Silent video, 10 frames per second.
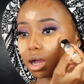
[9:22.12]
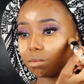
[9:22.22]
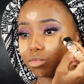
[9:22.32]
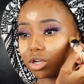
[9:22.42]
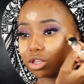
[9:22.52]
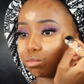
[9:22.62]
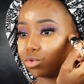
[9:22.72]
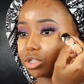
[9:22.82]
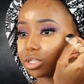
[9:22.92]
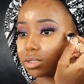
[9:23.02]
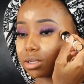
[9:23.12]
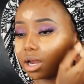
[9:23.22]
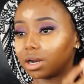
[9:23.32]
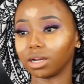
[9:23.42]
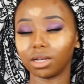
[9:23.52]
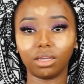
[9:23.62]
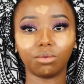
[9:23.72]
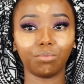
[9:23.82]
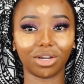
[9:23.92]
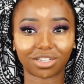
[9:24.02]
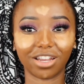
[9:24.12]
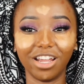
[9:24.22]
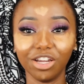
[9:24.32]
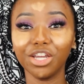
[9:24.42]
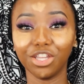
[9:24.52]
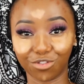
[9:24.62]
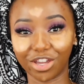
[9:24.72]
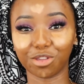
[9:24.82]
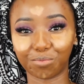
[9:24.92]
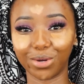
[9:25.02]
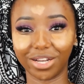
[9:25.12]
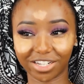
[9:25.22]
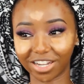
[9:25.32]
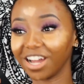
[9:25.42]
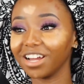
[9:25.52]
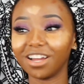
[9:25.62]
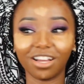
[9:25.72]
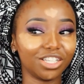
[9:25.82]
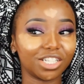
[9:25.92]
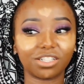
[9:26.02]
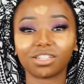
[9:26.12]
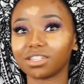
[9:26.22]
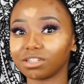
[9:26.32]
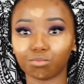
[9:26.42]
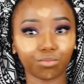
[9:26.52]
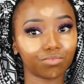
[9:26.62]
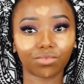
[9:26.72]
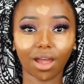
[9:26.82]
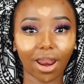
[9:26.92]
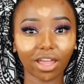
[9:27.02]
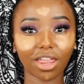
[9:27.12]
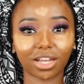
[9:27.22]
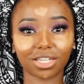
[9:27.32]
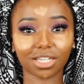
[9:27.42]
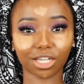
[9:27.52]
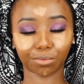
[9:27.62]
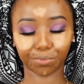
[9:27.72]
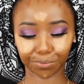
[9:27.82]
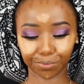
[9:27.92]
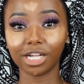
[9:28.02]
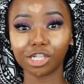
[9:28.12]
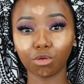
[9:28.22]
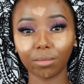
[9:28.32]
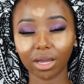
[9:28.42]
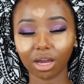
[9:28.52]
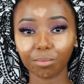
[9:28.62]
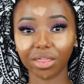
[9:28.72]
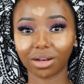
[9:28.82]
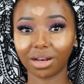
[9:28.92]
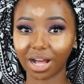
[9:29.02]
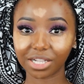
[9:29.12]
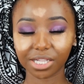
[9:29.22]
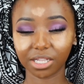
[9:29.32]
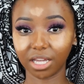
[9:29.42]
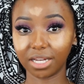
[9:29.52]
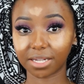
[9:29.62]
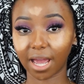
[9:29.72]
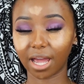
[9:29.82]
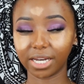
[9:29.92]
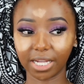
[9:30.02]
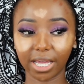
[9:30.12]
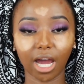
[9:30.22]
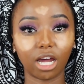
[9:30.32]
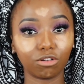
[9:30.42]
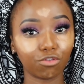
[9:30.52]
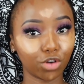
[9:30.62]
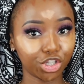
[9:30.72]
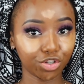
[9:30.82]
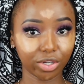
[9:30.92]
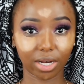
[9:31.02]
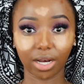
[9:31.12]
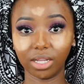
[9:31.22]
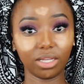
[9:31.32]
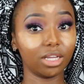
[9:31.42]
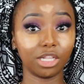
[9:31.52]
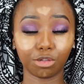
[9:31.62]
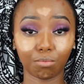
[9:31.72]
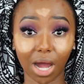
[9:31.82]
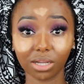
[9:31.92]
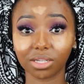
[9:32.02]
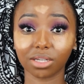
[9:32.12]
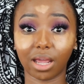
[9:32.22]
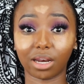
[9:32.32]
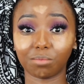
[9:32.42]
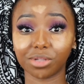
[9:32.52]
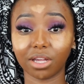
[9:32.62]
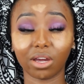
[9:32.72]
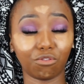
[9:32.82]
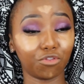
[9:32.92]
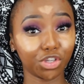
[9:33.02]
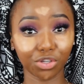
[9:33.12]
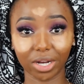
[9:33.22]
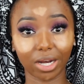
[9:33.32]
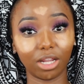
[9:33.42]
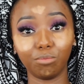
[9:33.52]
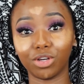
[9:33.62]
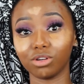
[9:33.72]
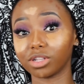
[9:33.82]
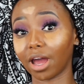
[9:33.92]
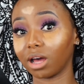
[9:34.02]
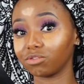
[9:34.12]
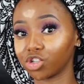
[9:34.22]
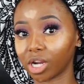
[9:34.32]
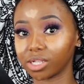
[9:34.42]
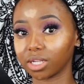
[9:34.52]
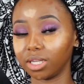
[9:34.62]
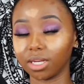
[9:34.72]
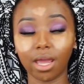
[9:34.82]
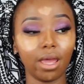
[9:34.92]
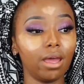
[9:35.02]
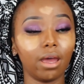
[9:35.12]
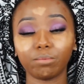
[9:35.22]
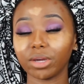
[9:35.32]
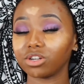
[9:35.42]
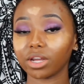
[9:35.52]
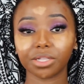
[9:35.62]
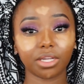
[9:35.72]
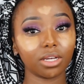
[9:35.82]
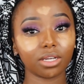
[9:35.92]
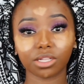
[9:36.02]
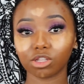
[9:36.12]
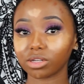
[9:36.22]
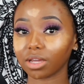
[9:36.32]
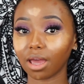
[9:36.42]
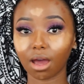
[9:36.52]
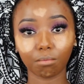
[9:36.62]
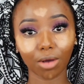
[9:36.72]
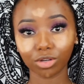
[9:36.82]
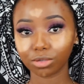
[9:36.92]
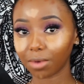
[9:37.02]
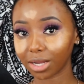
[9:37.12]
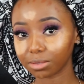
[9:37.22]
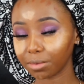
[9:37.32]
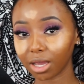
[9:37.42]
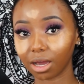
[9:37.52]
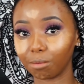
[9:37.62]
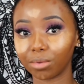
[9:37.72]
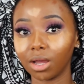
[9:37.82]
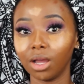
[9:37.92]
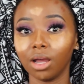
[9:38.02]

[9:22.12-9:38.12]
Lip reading: I'm doing the most currently, but you get the point, yeah? Just like that. So makeup that lasts the entire day, unfortunately, is matte. And I'm saying unfortunately because I have dry skin, and my dry skin does not care about matte makeup.